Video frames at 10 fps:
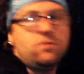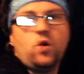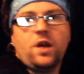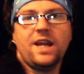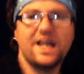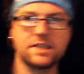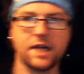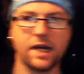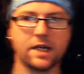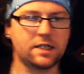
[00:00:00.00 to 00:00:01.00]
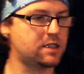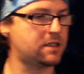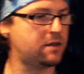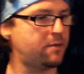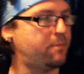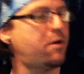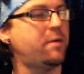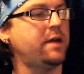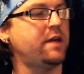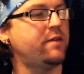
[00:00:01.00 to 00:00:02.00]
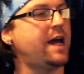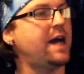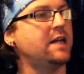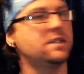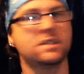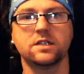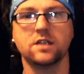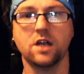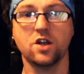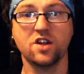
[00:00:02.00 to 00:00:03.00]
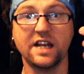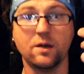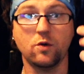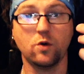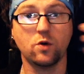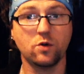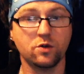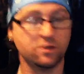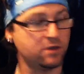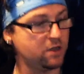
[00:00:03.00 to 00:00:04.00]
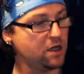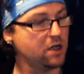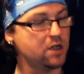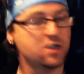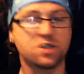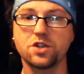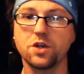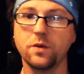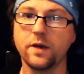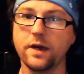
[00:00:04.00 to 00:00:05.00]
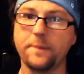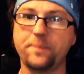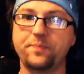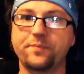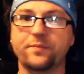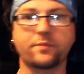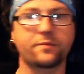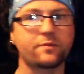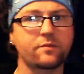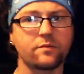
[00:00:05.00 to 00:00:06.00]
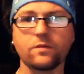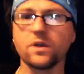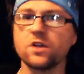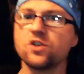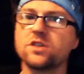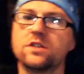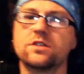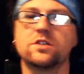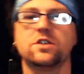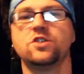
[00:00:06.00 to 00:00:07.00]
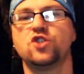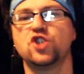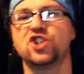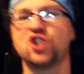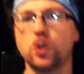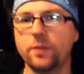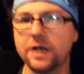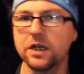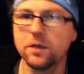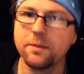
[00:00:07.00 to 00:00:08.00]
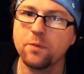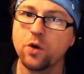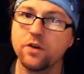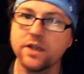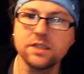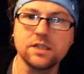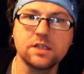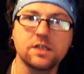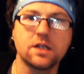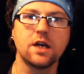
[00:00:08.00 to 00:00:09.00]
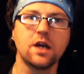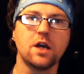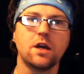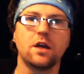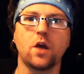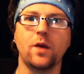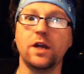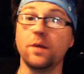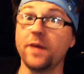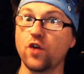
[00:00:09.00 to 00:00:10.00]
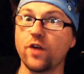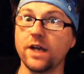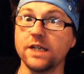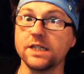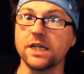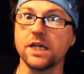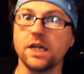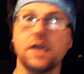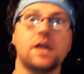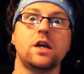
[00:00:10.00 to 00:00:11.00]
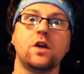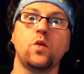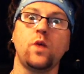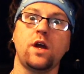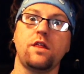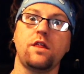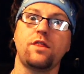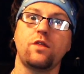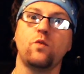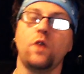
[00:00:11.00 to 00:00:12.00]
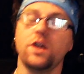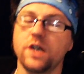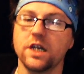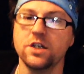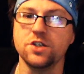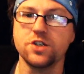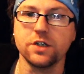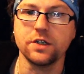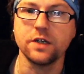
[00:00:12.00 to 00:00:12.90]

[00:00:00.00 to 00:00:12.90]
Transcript: more latex, probably even add another little horn to it, just to zhuzh it up a little bit more and go a little bit crazy with what you can do.